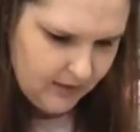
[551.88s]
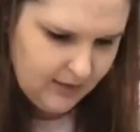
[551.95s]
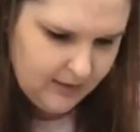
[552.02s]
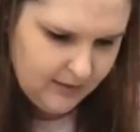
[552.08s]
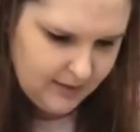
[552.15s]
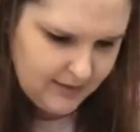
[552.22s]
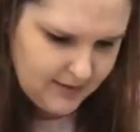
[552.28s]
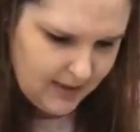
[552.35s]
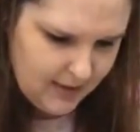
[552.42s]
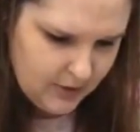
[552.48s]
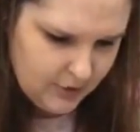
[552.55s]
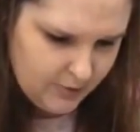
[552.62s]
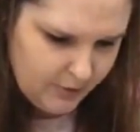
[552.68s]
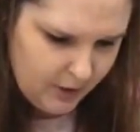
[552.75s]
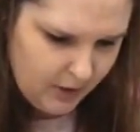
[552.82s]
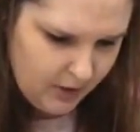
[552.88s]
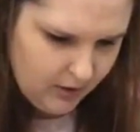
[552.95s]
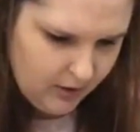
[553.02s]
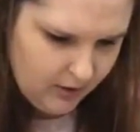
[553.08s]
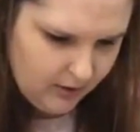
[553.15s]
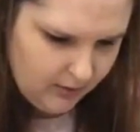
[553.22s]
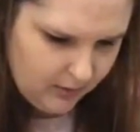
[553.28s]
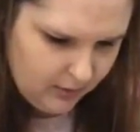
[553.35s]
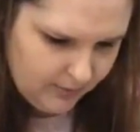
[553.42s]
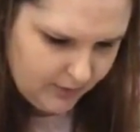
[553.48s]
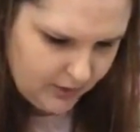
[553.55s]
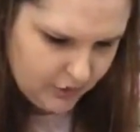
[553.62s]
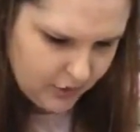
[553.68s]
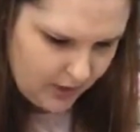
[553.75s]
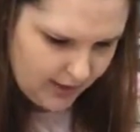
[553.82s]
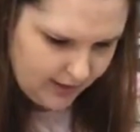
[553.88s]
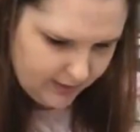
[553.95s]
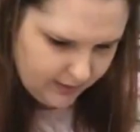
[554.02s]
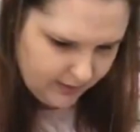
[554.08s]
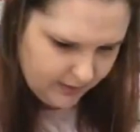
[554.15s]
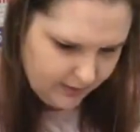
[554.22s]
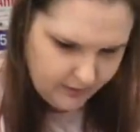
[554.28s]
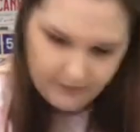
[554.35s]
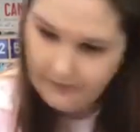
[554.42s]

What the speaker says: get this edge part a little bit drier.